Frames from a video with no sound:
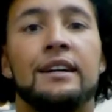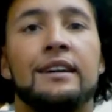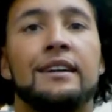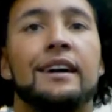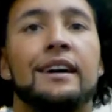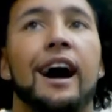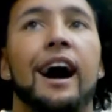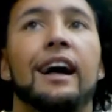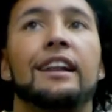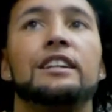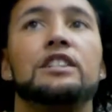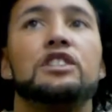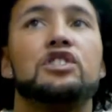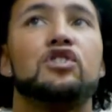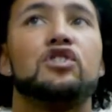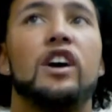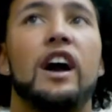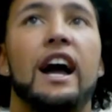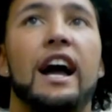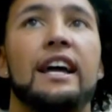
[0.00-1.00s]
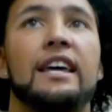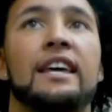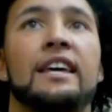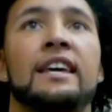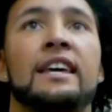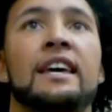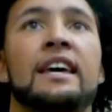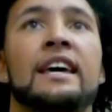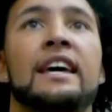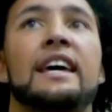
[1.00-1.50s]
College Track
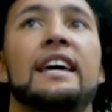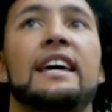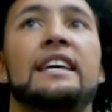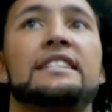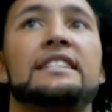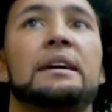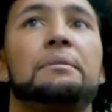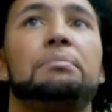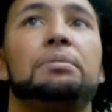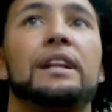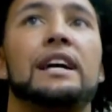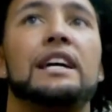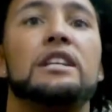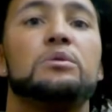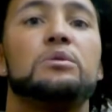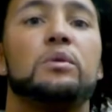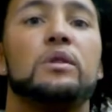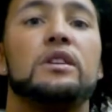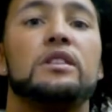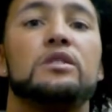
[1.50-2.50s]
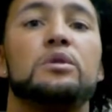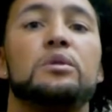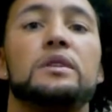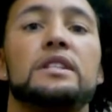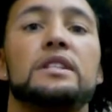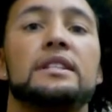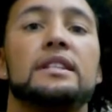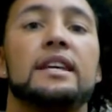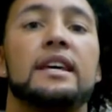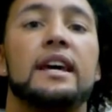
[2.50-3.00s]
is a place where
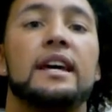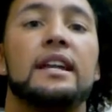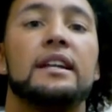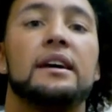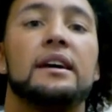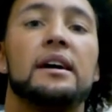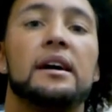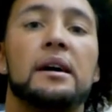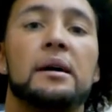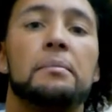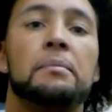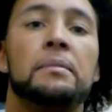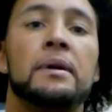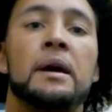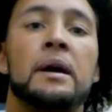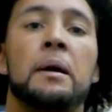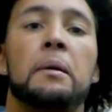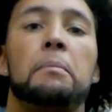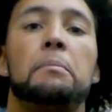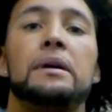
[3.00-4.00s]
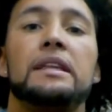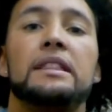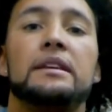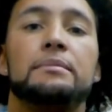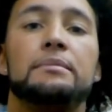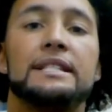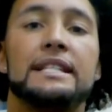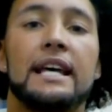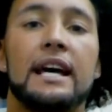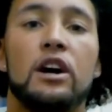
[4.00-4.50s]
students can come, be
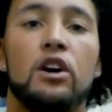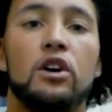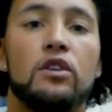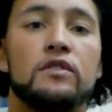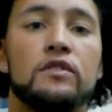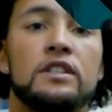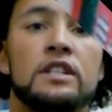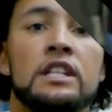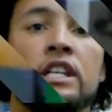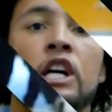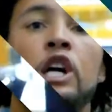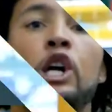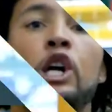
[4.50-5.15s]
themselves,